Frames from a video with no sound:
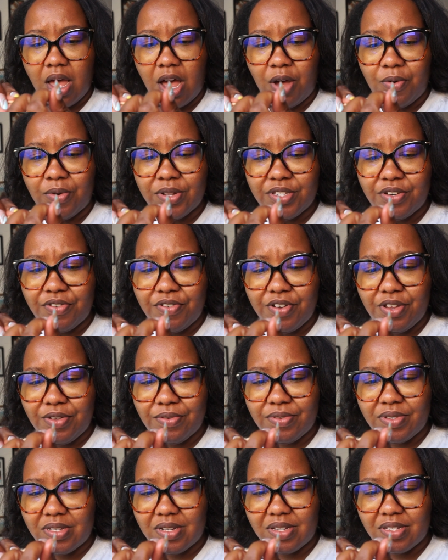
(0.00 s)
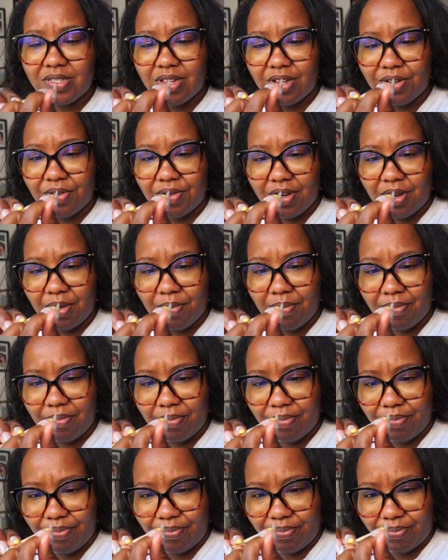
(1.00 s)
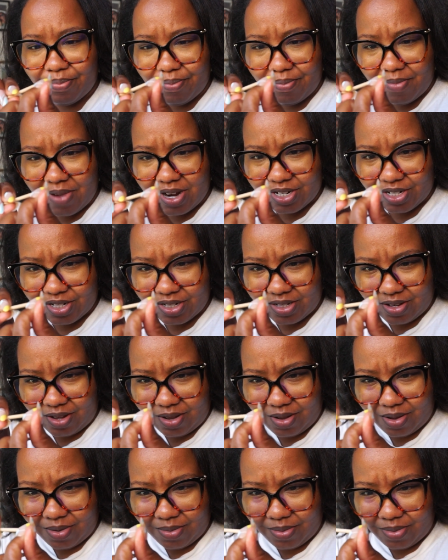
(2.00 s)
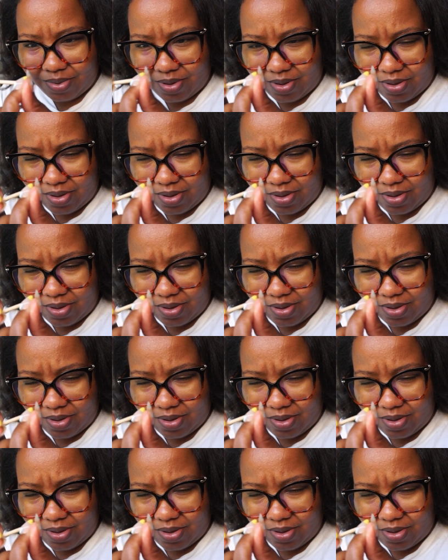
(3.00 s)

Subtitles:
I want to reuse this, I don't want to mash it up.